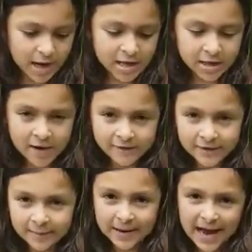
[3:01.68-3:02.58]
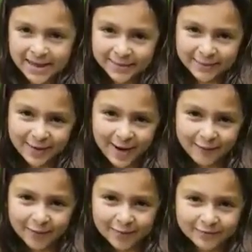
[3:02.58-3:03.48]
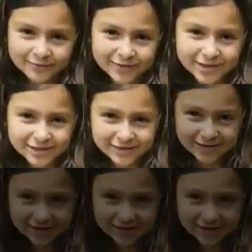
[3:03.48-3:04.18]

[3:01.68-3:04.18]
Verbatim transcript: I love your math problems.